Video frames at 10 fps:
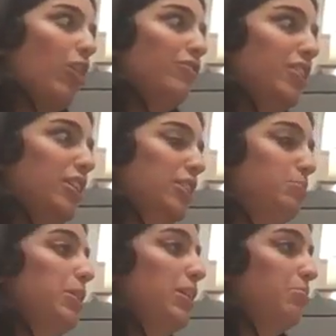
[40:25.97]
profit
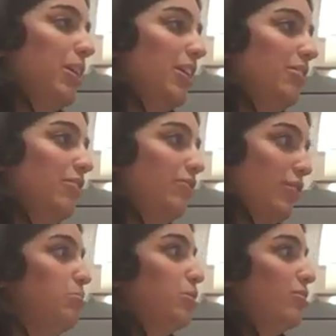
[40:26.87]
that's being made
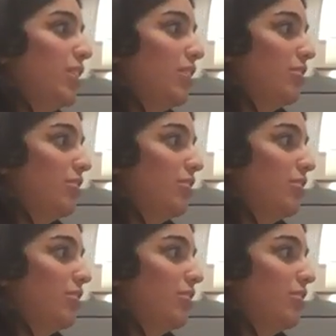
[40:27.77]
for the movie,